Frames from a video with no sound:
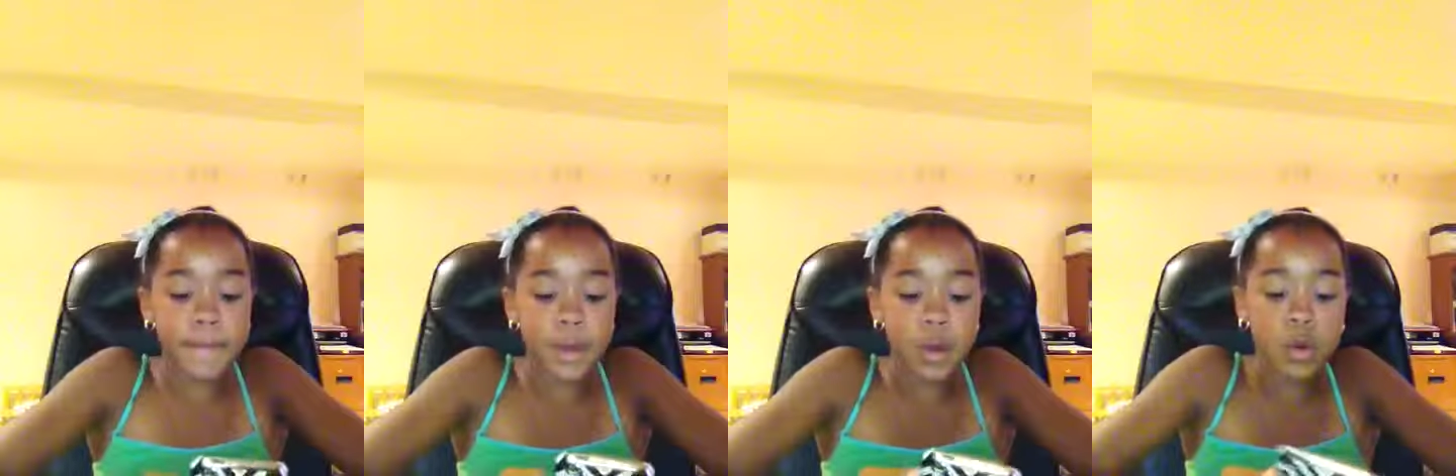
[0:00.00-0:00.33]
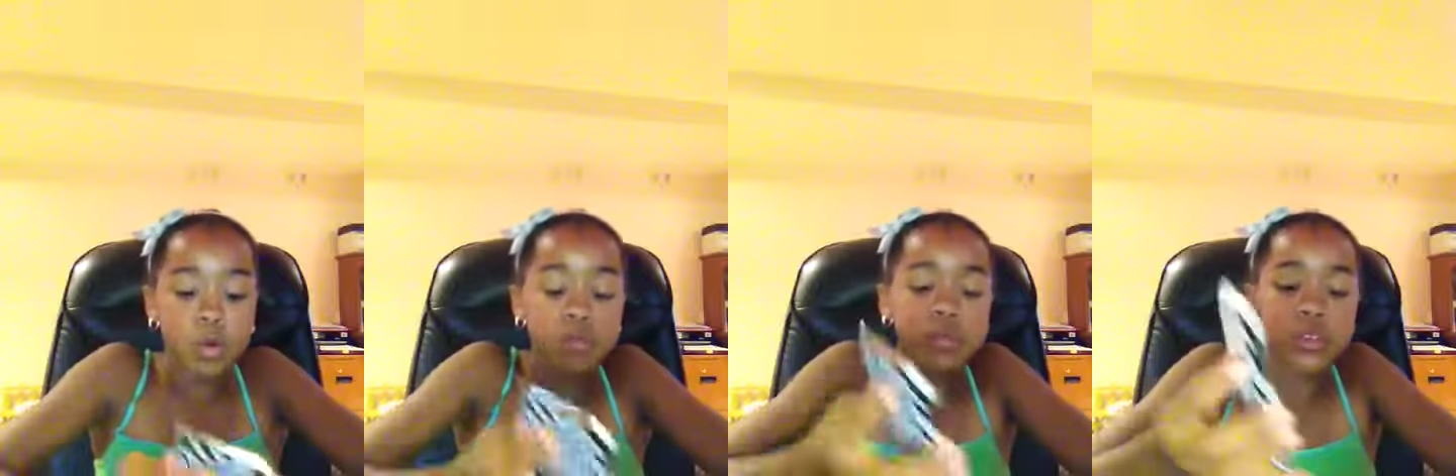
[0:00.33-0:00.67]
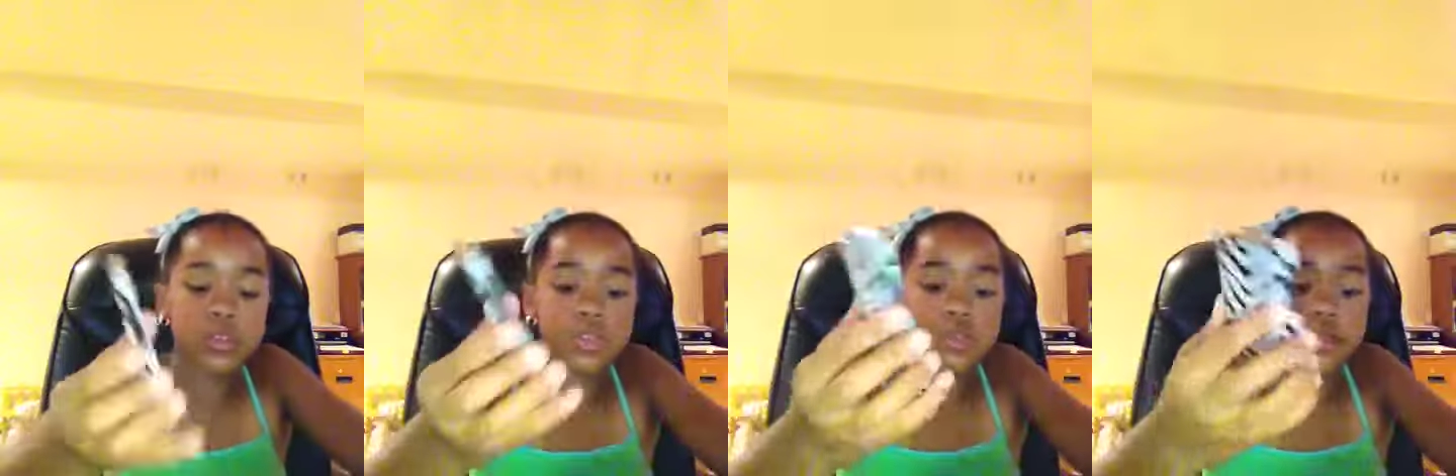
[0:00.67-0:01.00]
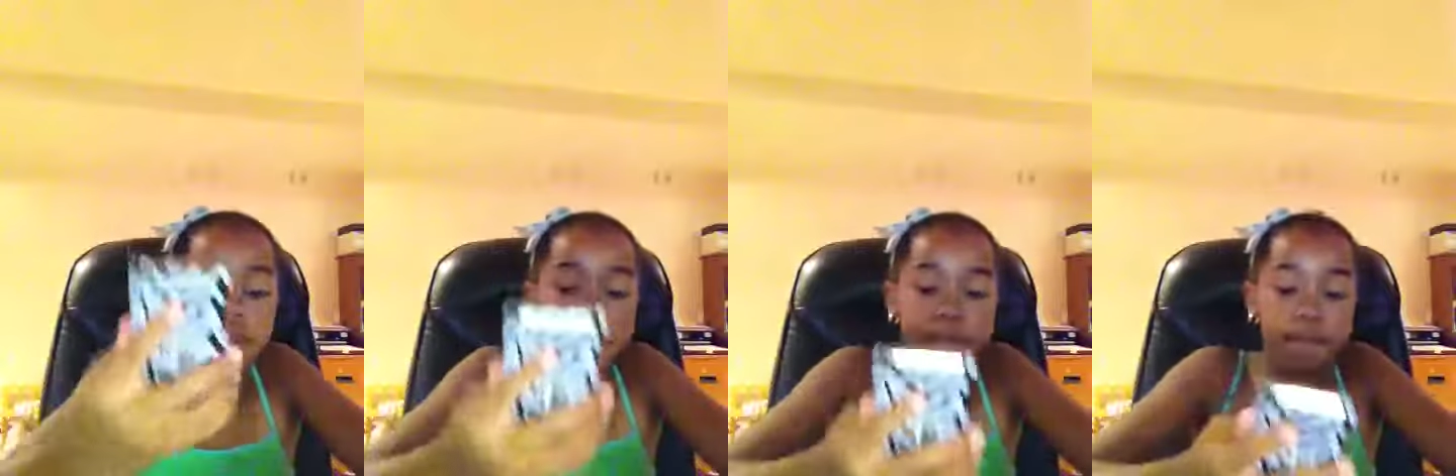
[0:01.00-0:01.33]
my
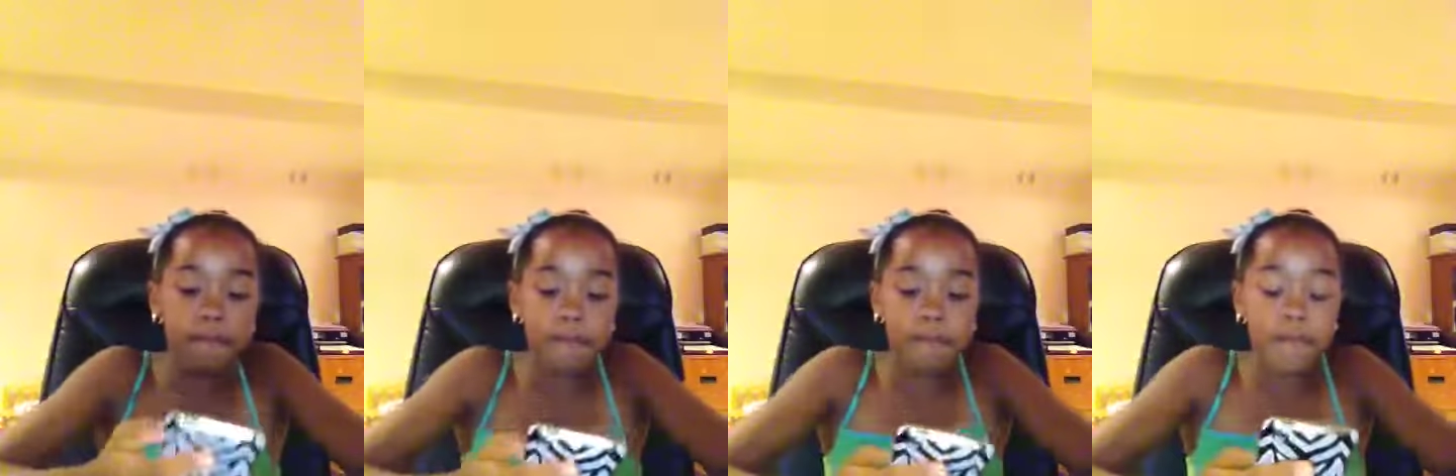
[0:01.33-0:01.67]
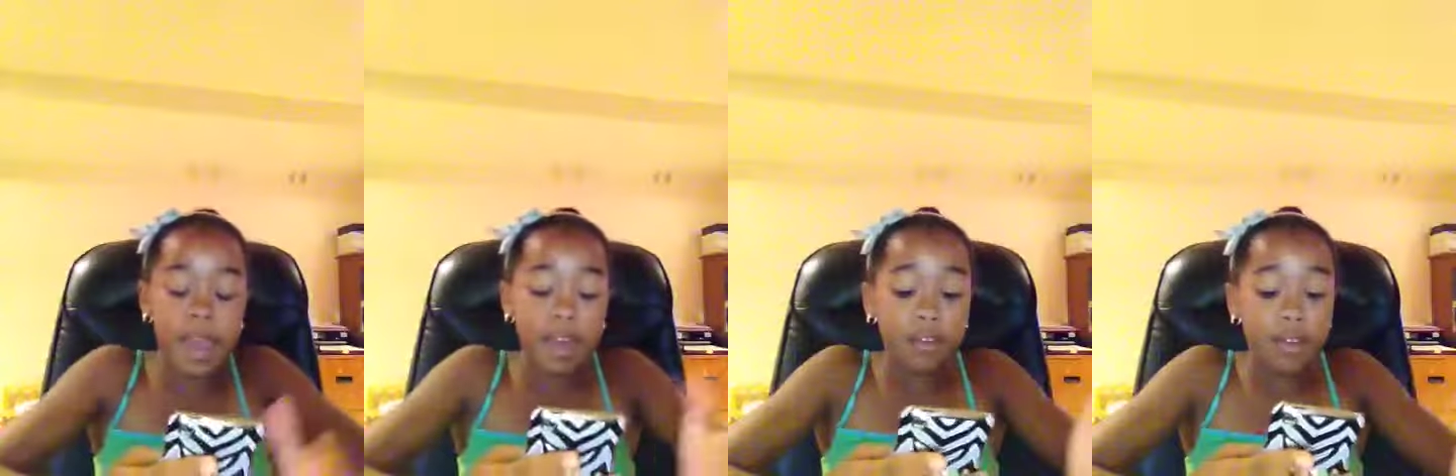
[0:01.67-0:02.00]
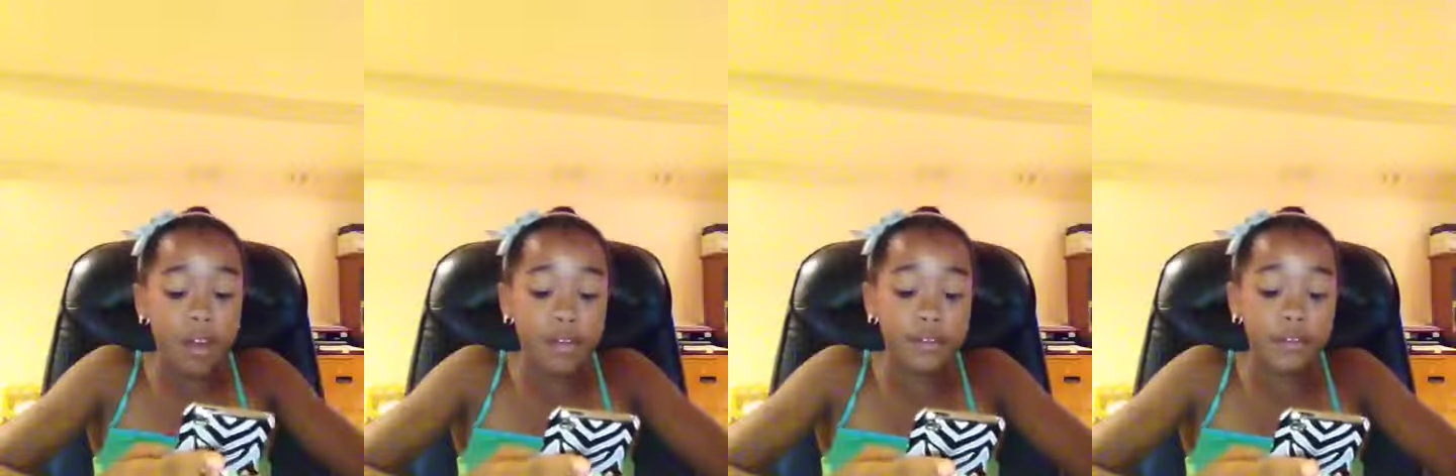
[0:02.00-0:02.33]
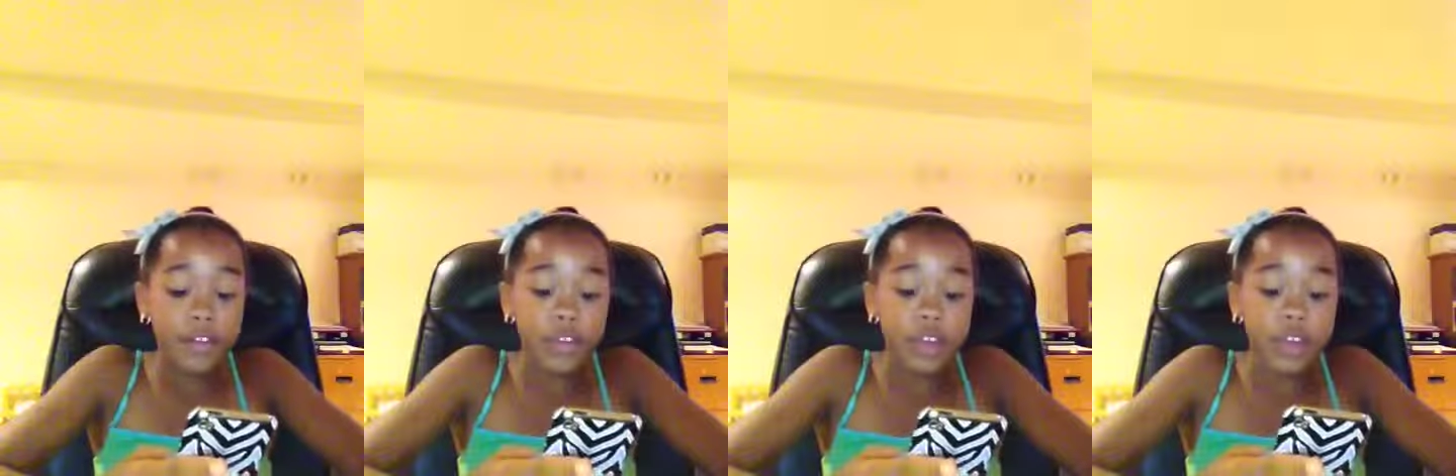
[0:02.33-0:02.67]
background
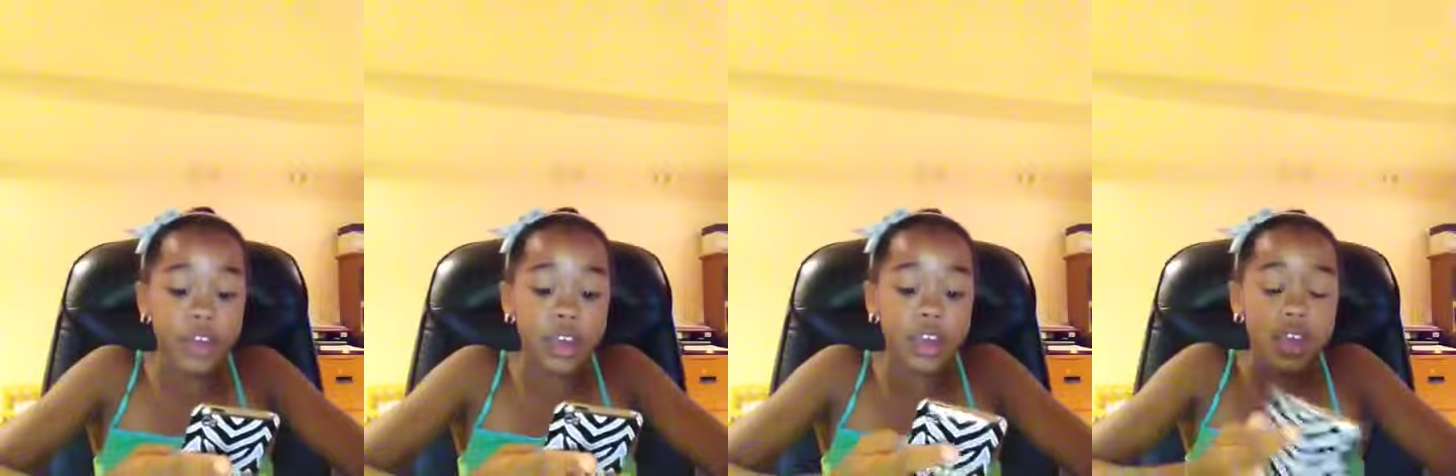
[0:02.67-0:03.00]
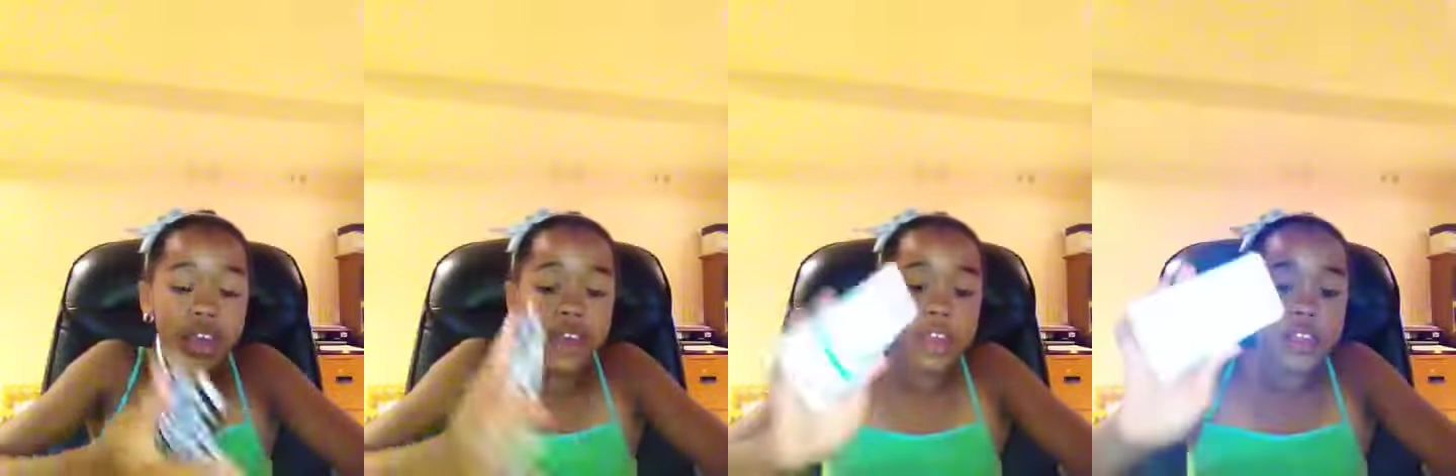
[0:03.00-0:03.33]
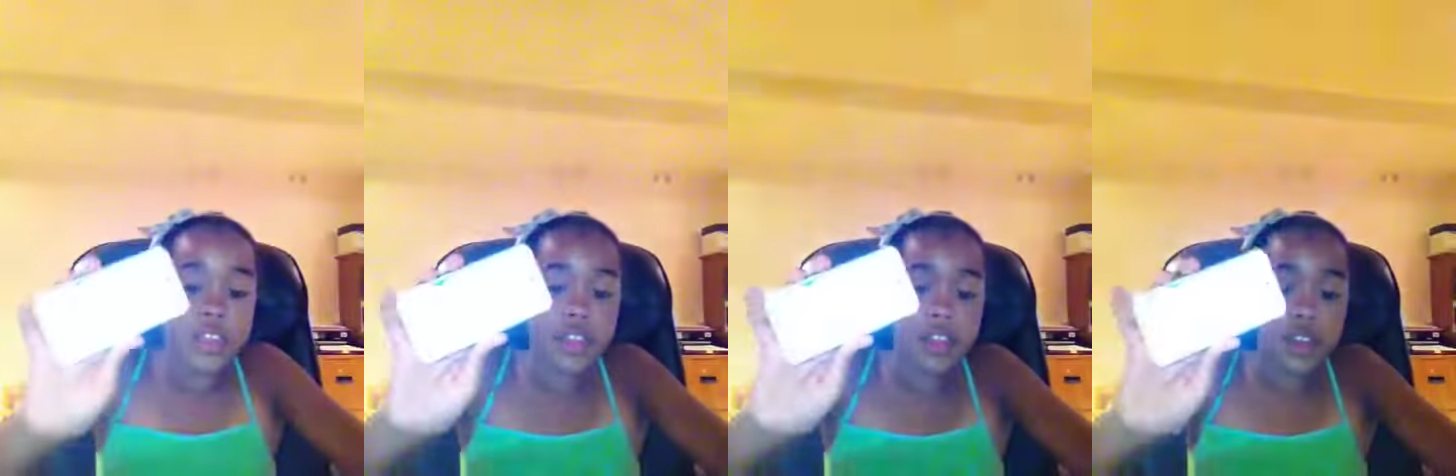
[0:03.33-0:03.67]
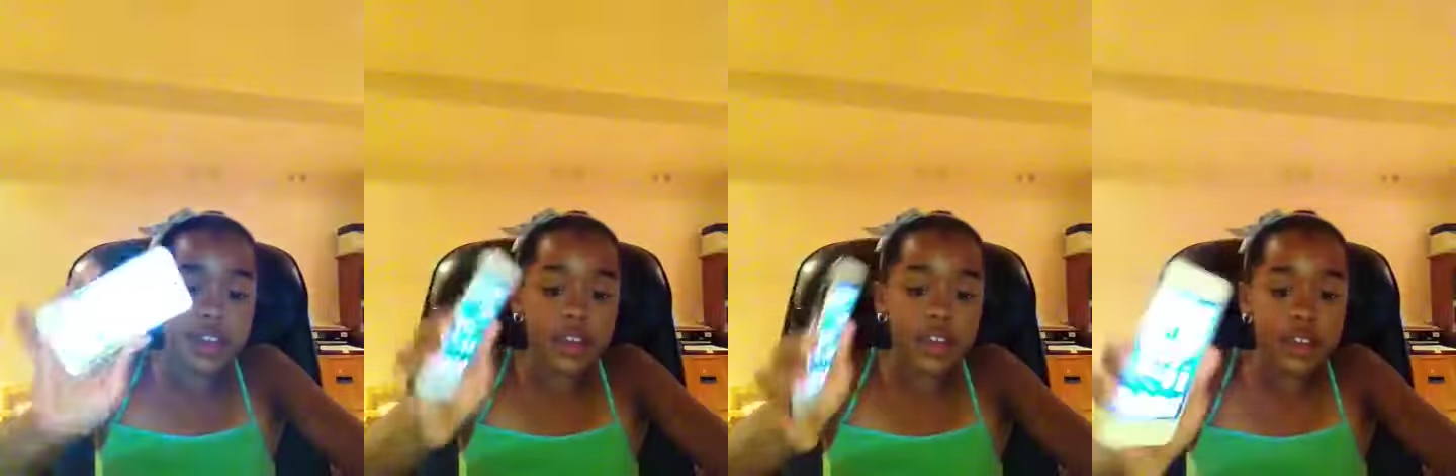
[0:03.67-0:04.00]
for like the